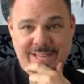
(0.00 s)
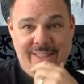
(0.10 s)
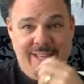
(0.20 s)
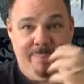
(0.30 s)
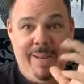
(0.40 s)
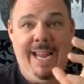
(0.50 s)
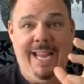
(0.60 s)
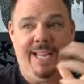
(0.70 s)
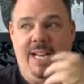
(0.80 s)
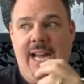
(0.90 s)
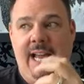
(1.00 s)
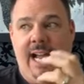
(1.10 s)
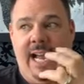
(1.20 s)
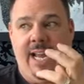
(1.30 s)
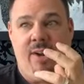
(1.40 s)
And they panic. I,
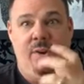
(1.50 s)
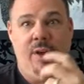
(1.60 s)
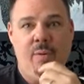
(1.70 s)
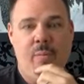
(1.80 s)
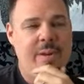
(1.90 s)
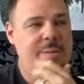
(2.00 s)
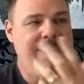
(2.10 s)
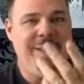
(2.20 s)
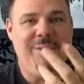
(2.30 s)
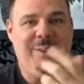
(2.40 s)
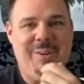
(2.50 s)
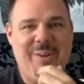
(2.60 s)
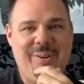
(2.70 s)
I, I don't know. What do you mean you don't